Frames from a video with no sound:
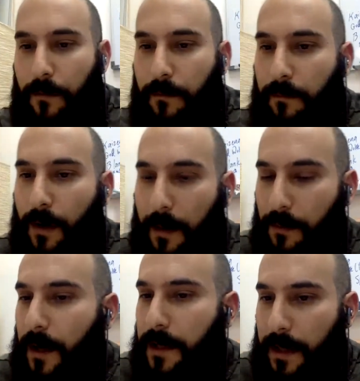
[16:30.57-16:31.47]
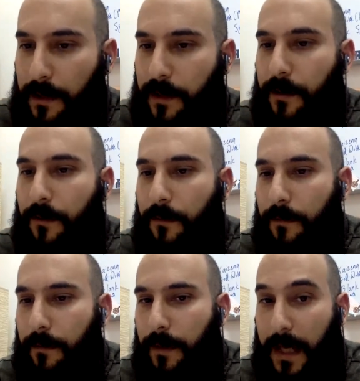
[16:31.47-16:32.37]
brought printing to
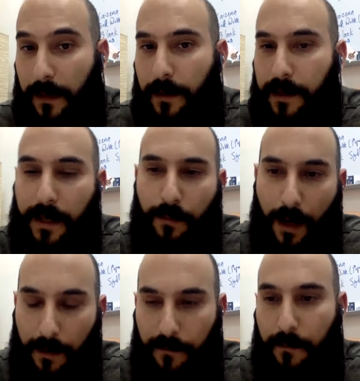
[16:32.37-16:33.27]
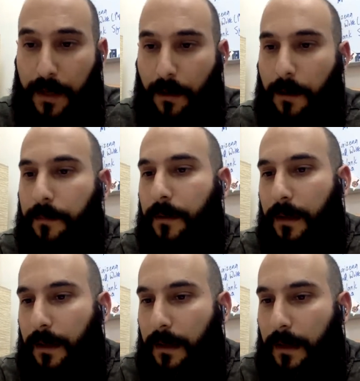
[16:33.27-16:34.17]
England. He brought it from Europe.
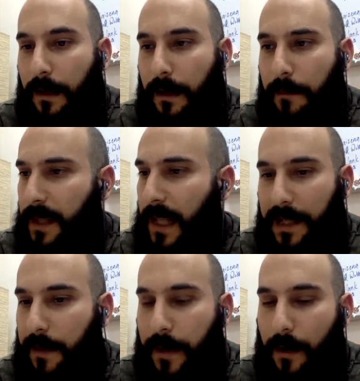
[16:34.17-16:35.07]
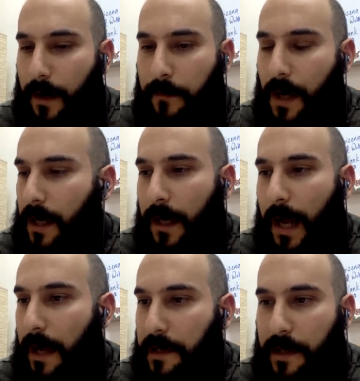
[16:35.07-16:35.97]
But that's about it. I'm not going to
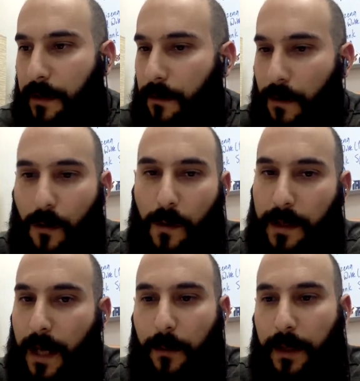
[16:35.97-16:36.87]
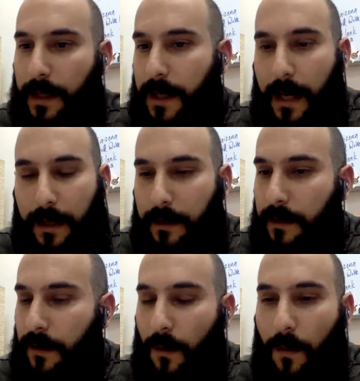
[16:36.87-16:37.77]
ask you who was Henry
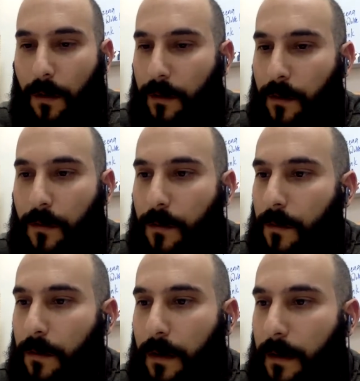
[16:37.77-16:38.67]
II or whom